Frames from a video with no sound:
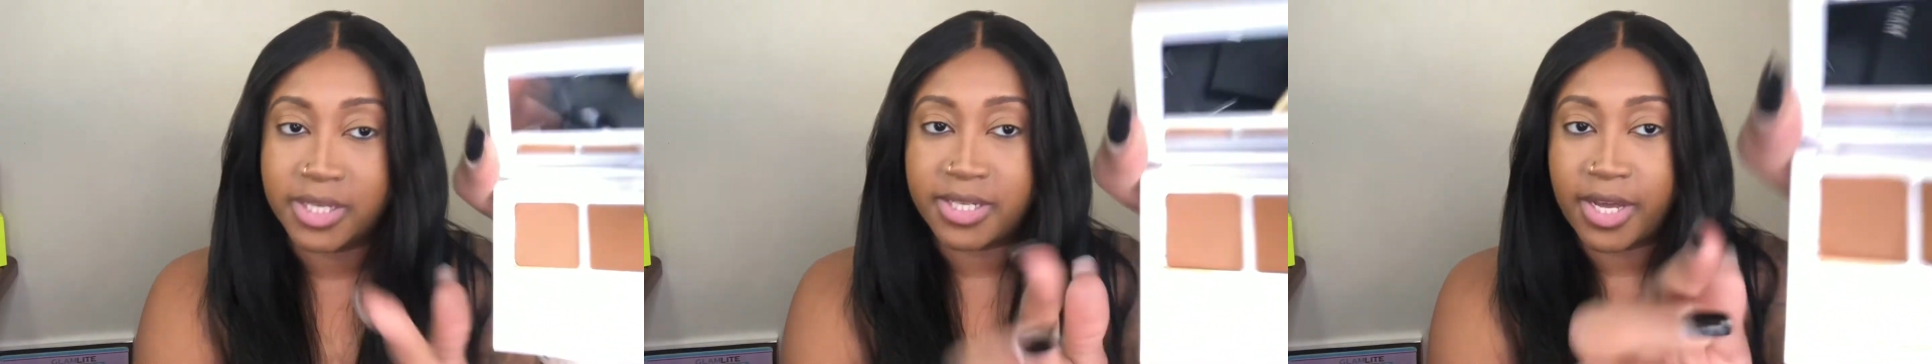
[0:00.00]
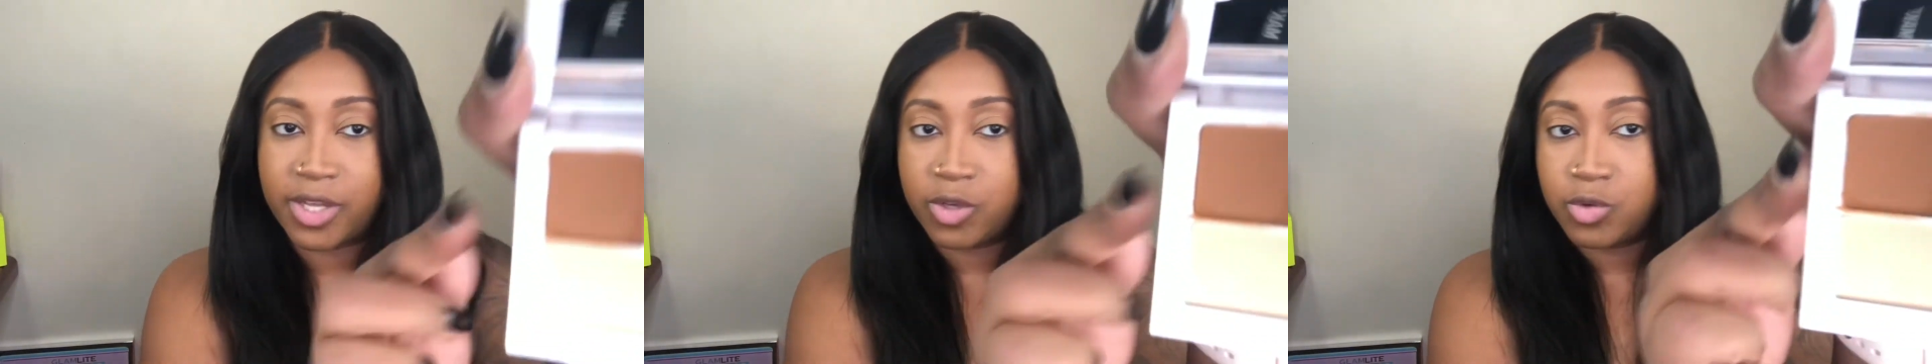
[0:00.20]

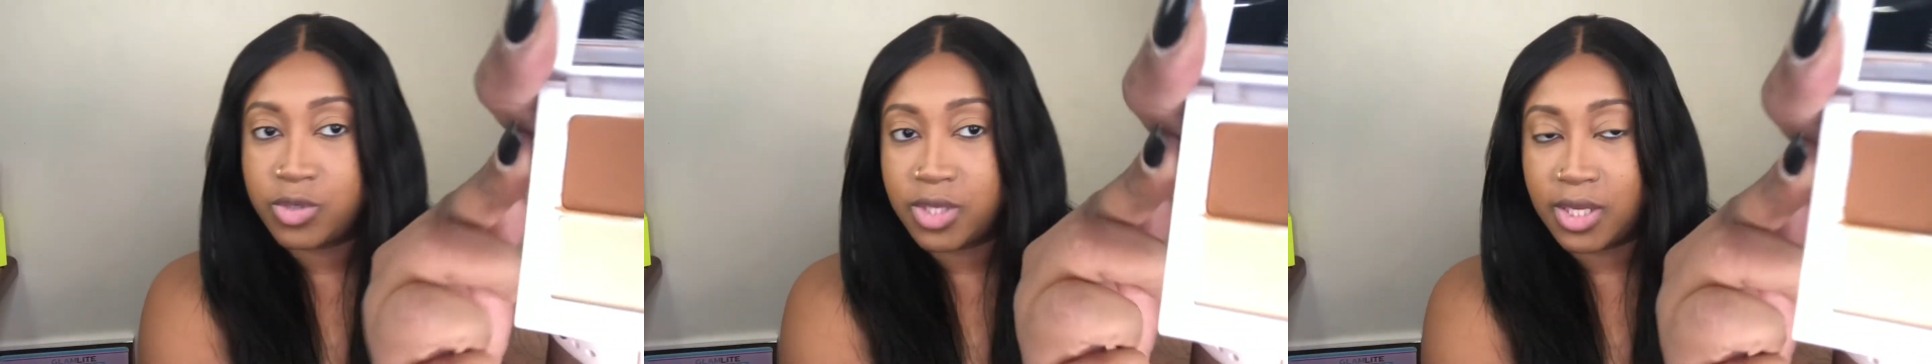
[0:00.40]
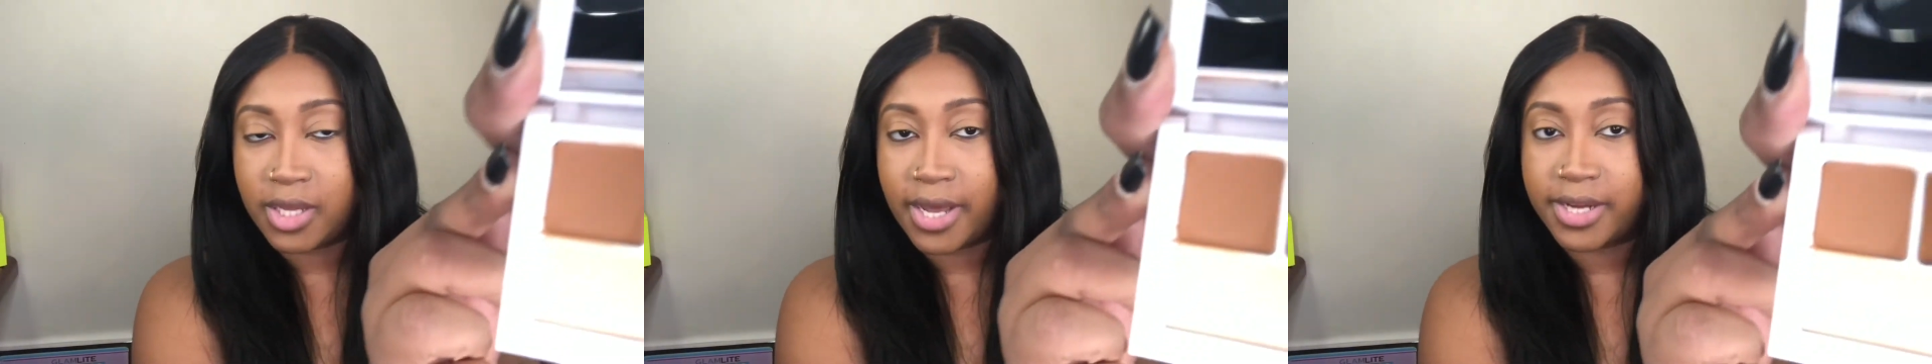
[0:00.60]
I use
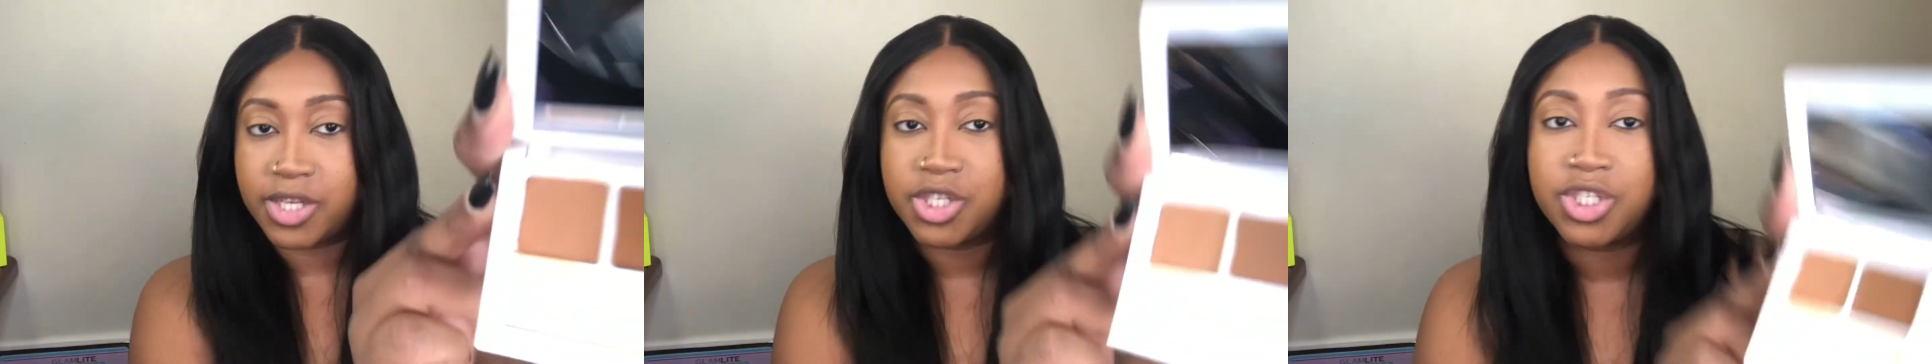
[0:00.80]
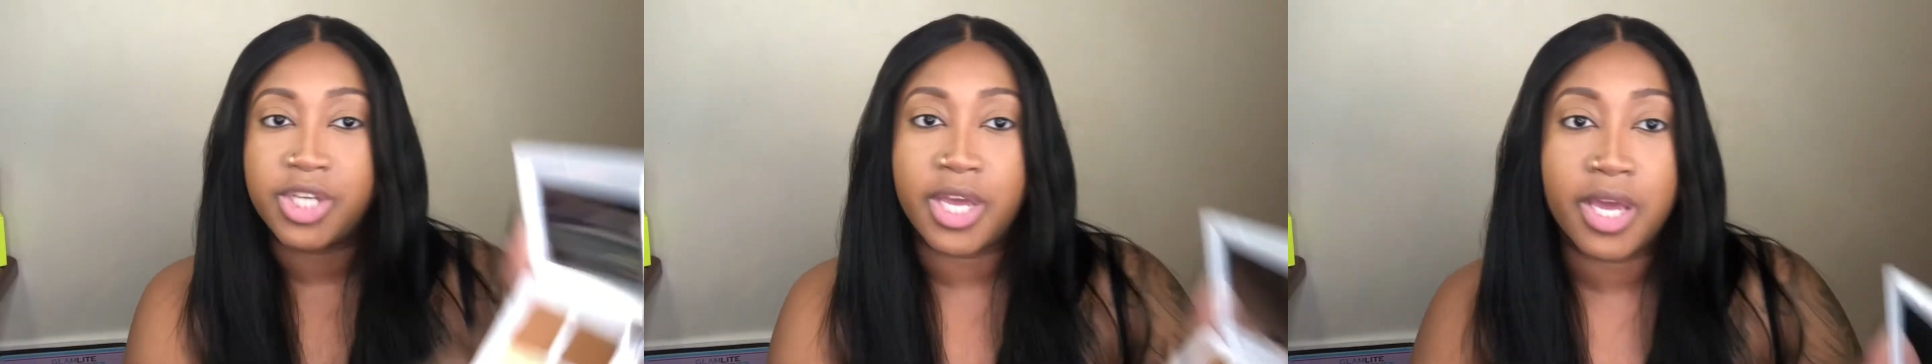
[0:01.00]
the
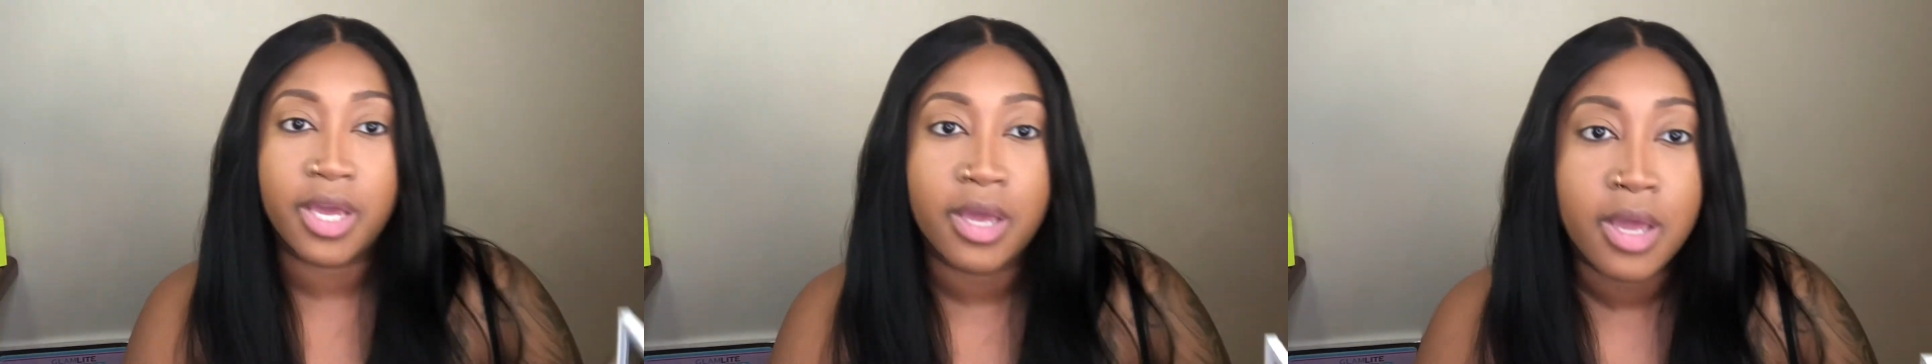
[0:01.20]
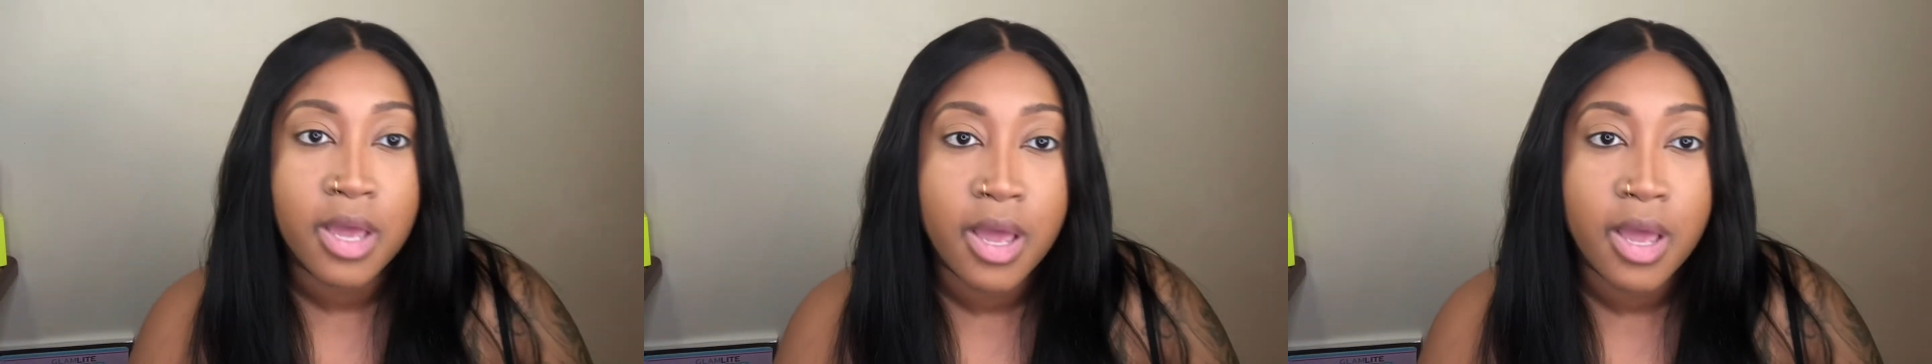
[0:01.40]
lightest shade,